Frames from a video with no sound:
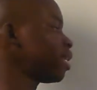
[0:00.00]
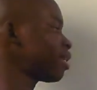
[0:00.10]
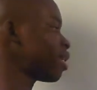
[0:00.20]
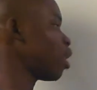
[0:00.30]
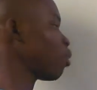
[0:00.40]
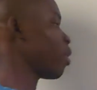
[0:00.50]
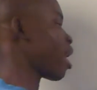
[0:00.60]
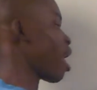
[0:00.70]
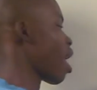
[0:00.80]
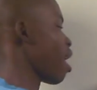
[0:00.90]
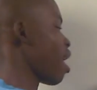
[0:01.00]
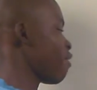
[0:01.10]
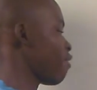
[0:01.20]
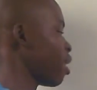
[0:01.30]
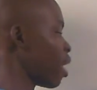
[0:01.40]
let's say we are
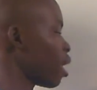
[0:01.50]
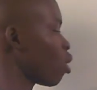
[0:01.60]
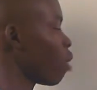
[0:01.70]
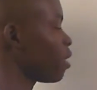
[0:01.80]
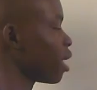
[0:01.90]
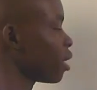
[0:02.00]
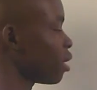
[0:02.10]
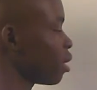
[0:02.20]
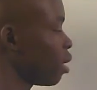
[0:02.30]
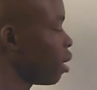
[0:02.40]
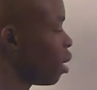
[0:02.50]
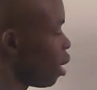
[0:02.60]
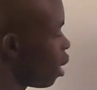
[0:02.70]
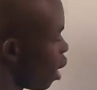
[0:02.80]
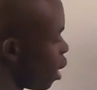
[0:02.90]
having an object
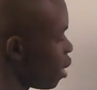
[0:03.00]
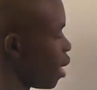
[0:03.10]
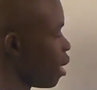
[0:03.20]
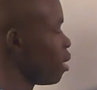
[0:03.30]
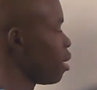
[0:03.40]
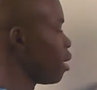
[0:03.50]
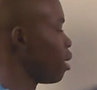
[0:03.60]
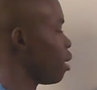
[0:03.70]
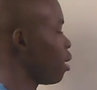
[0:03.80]
and then